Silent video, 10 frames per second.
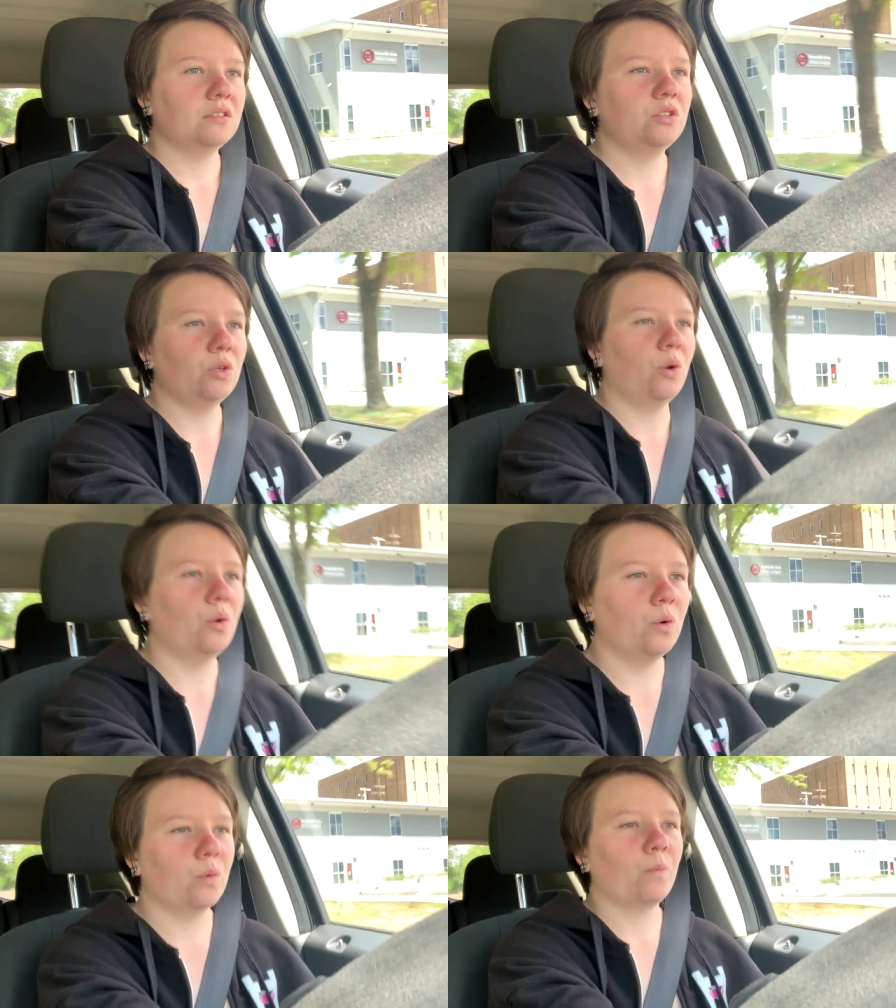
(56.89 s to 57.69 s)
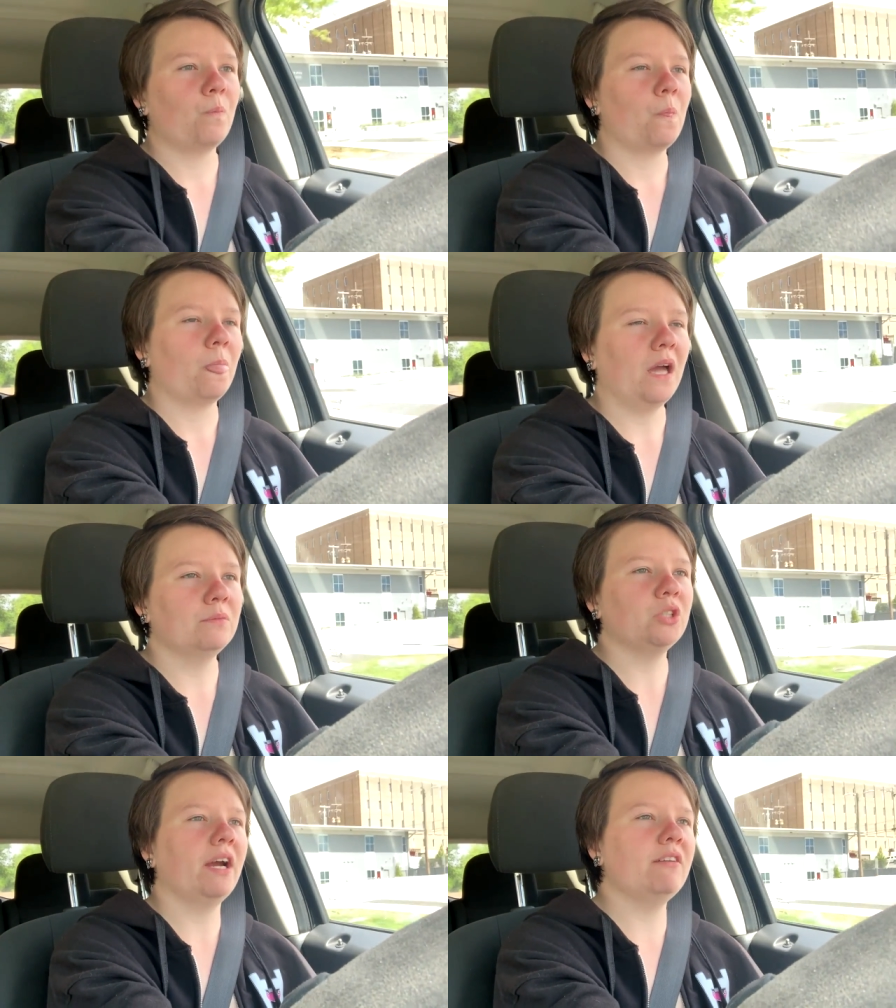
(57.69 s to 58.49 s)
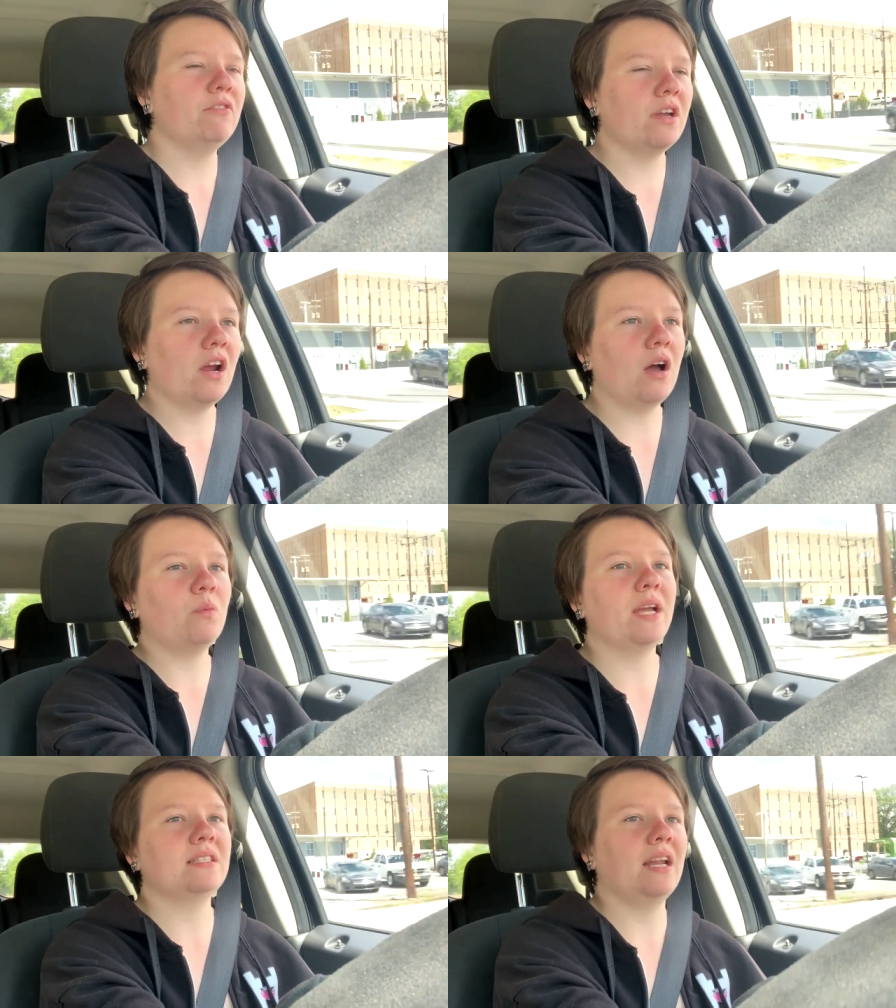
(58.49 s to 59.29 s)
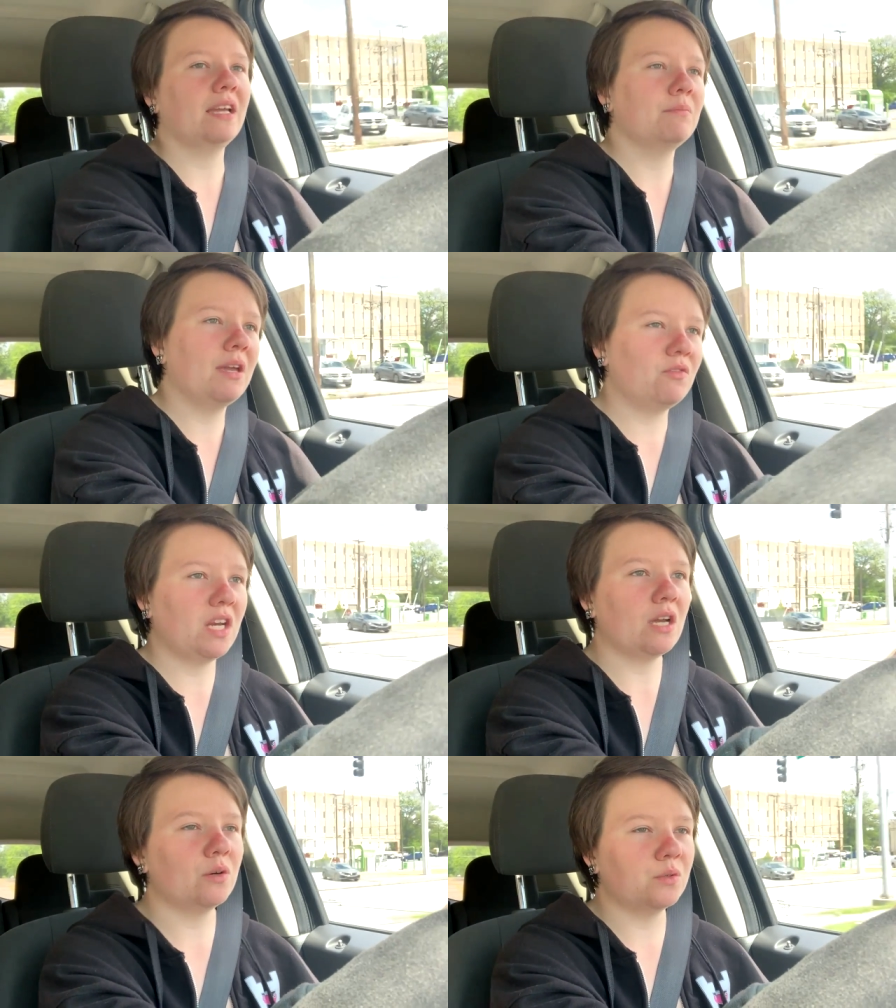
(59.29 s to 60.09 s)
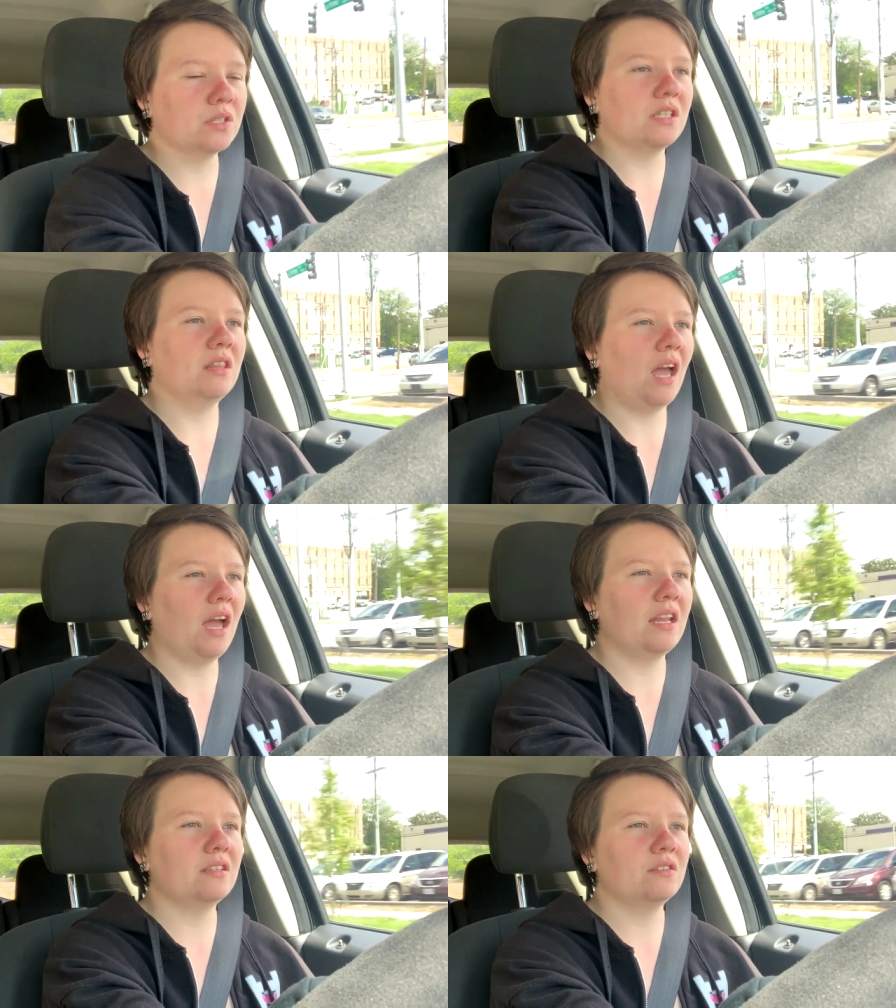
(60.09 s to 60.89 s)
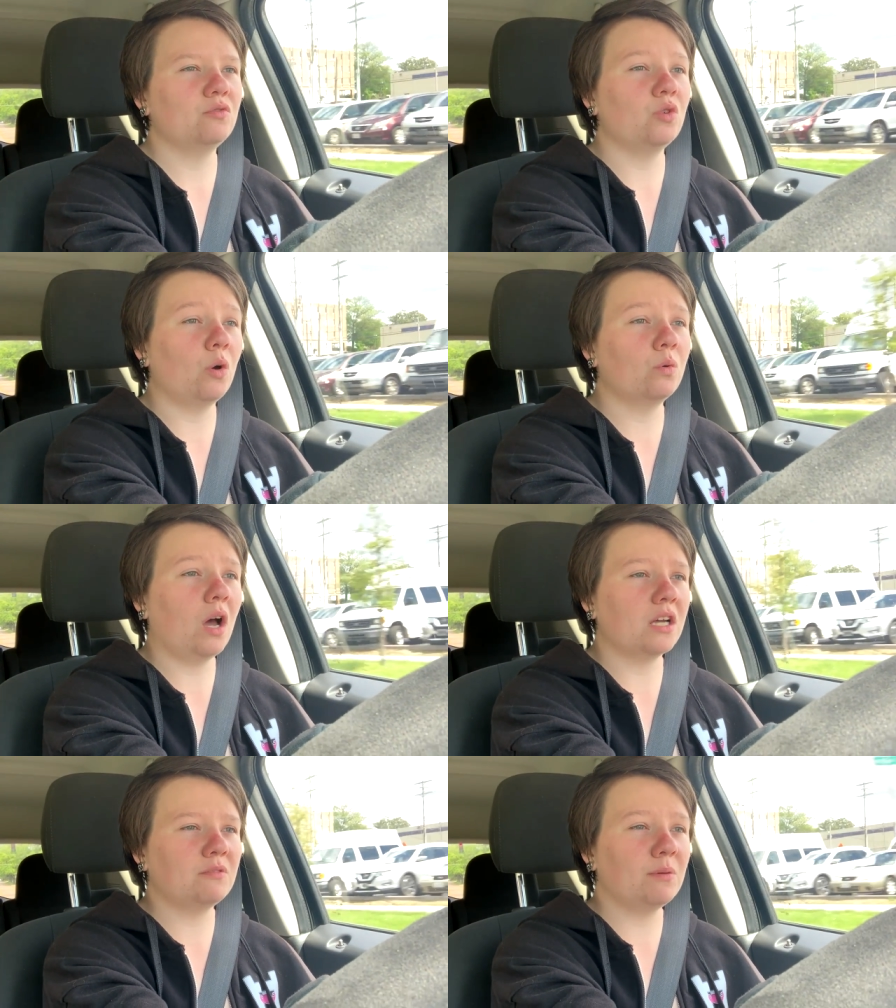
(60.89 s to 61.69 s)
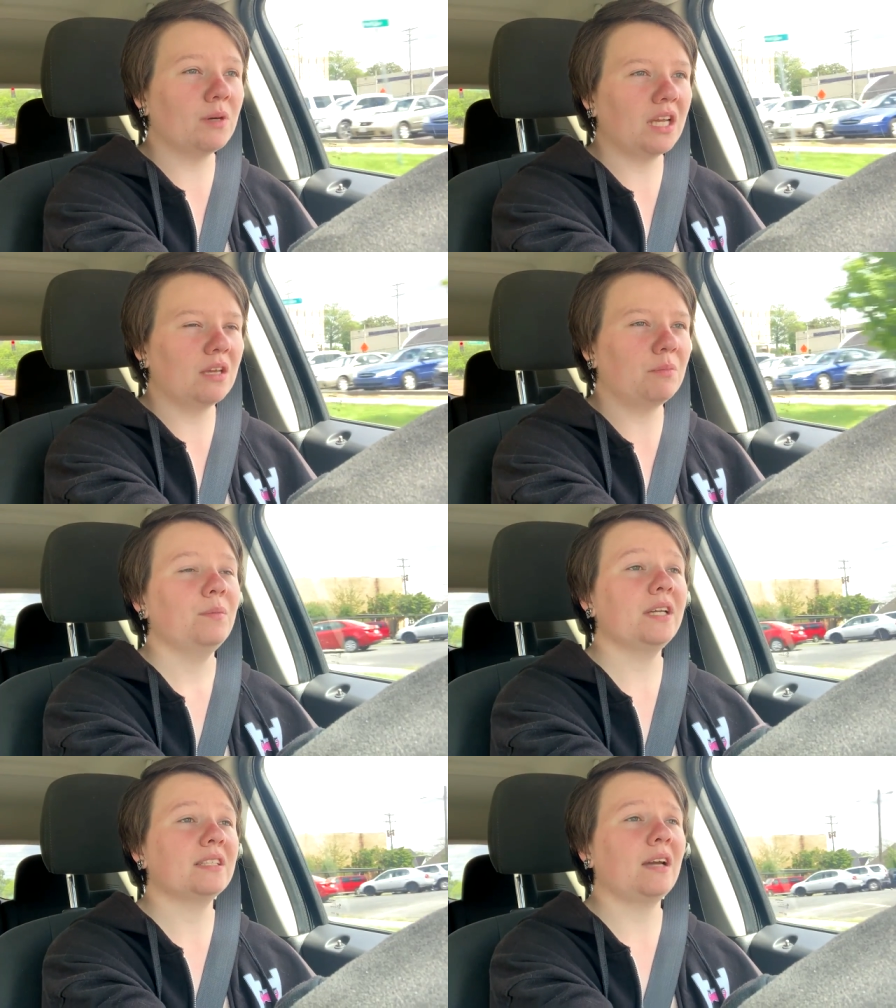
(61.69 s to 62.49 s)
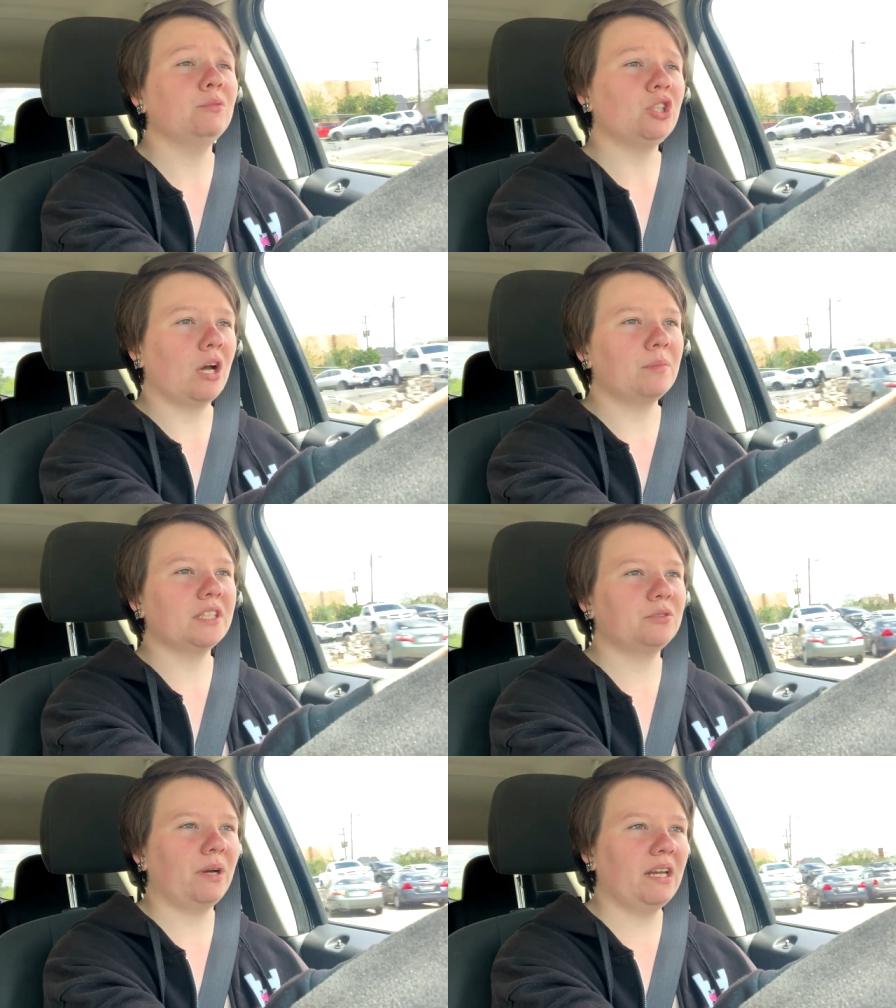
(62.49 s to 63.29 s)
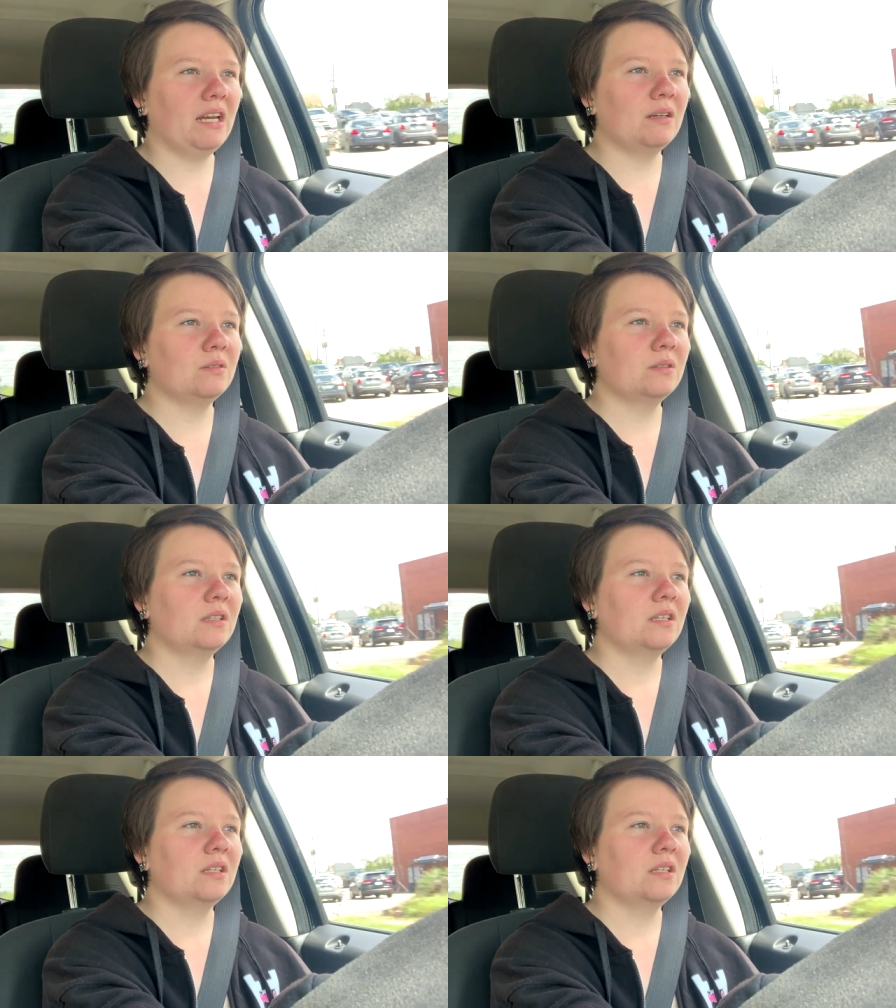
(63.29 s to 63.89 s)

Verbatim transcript: So I'm trying to figure out ways that I can make videos that don't cost me money because I'm jobless right now.